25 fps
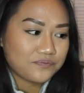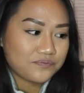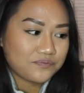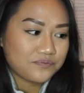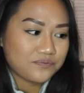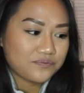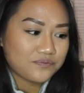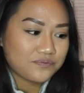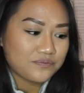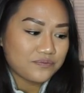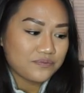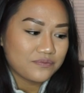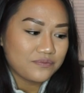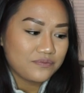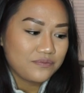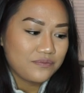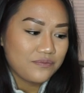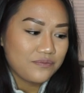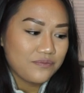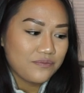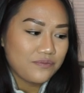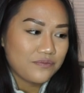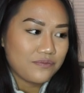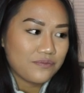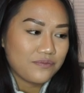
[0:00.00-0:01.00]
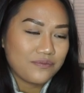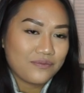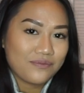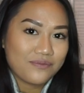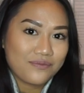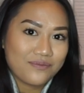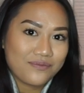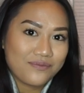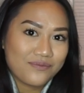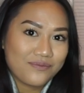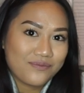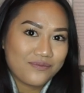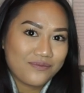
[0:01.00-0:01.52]

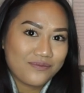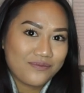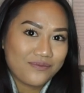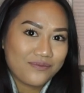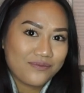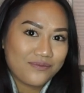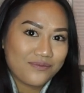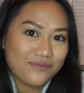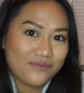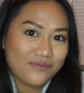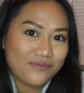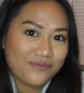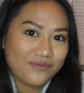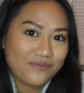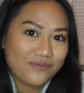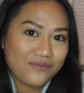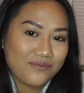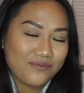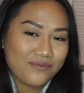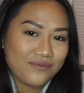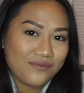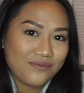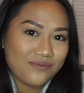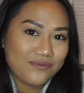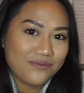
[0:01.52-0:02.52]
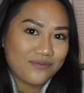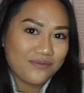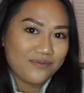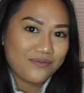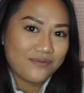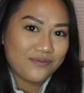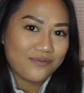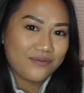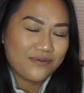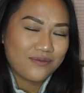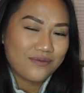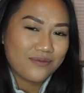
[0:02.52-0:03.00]
[no speech]